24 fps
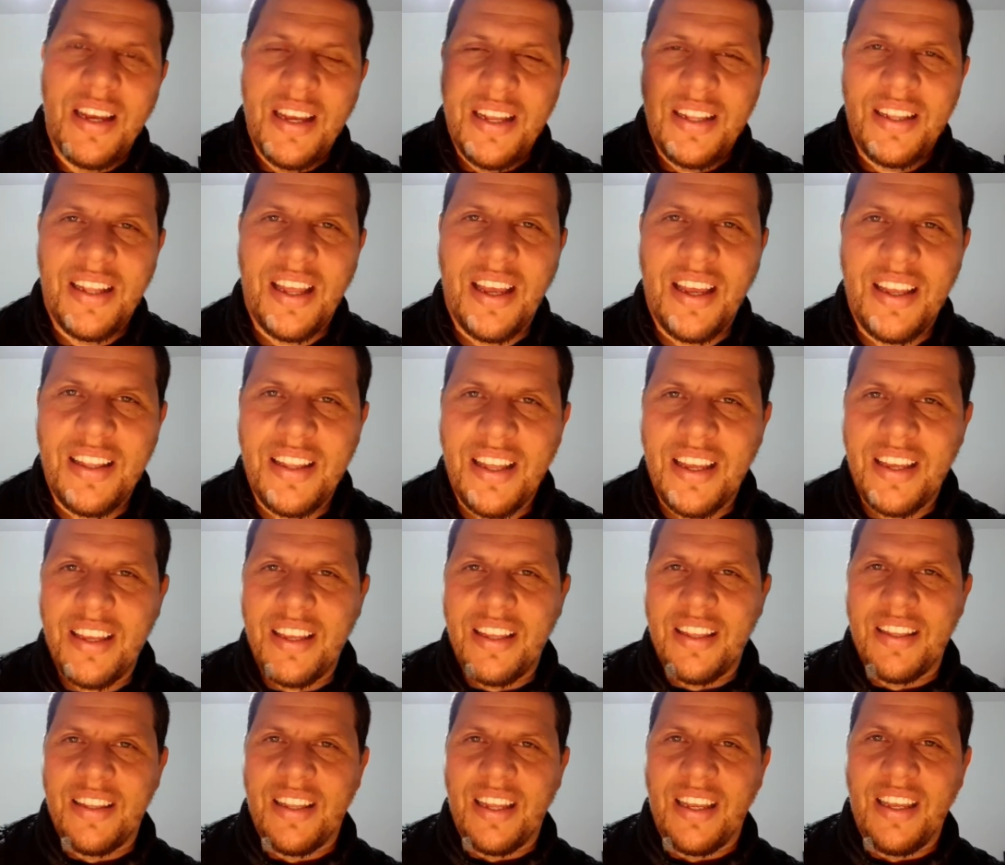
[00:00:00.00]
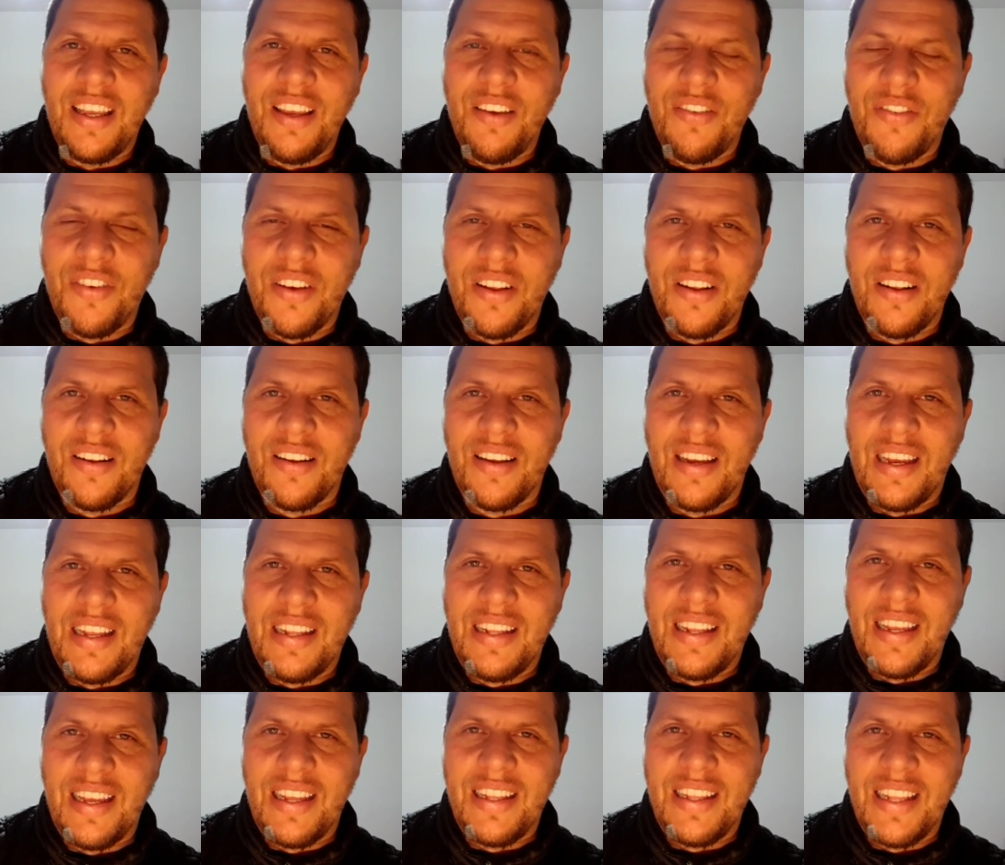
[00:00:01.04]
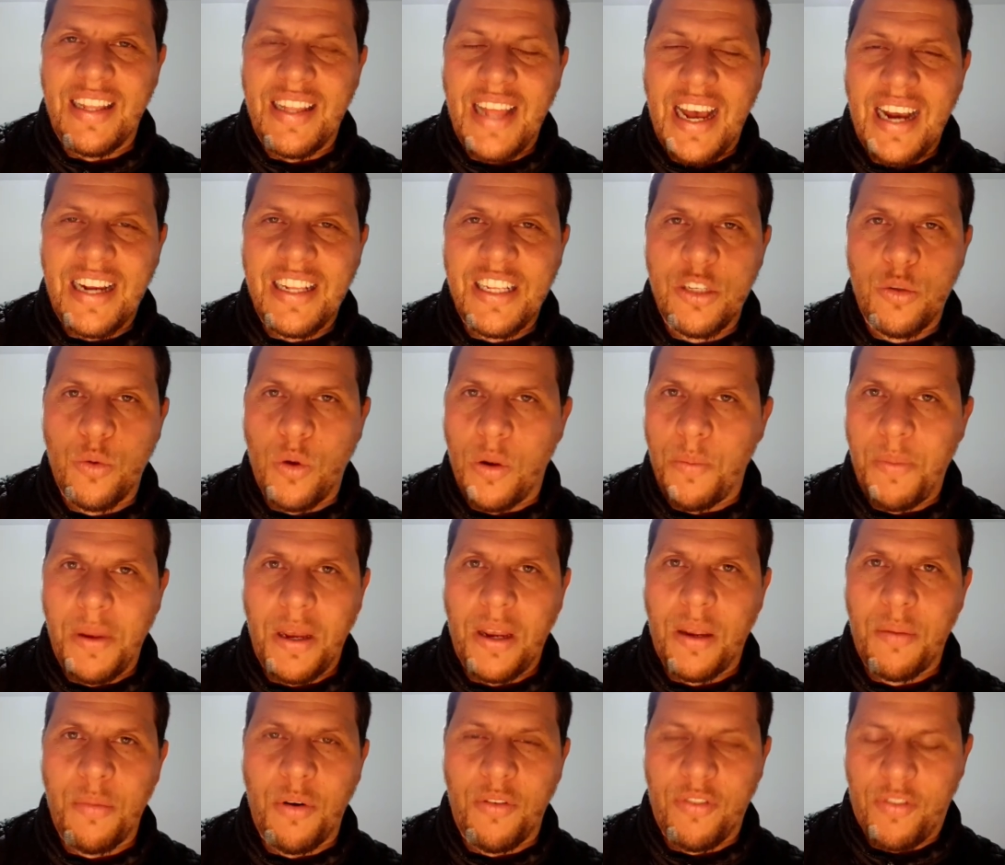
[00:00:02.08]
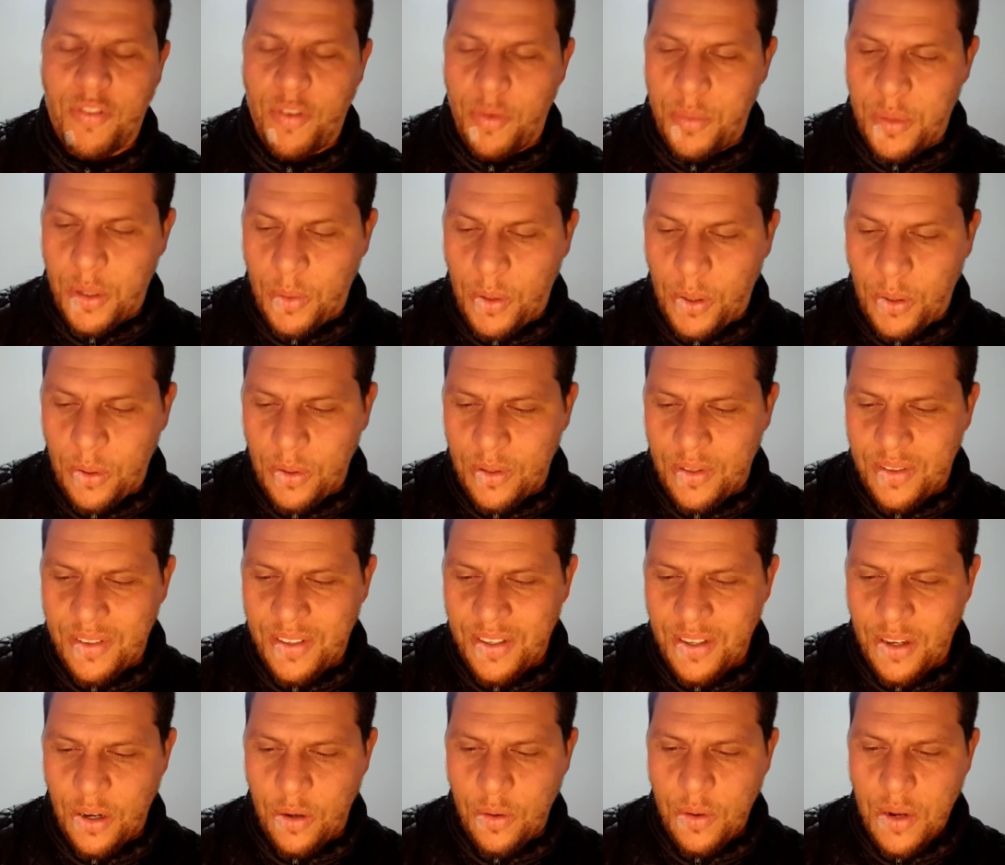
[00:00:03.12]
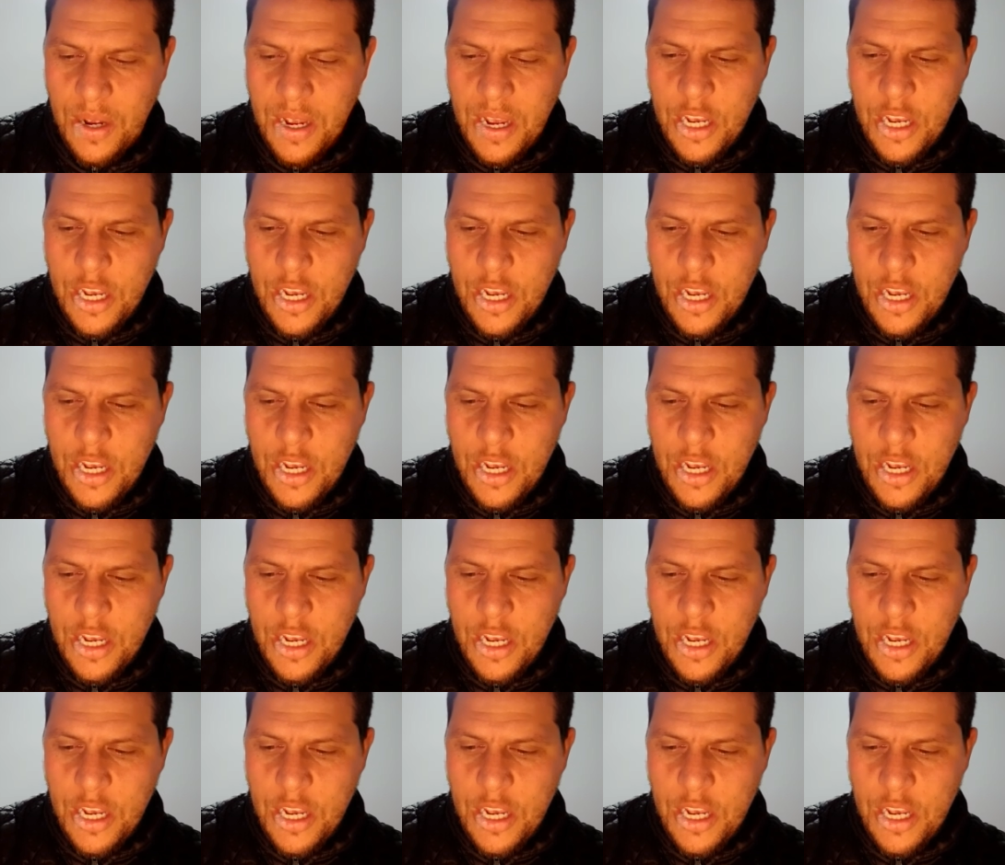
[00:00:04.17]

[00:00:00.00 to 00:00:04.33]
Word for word: the, the, the evil and, and the darkness will be removed from the world, you know.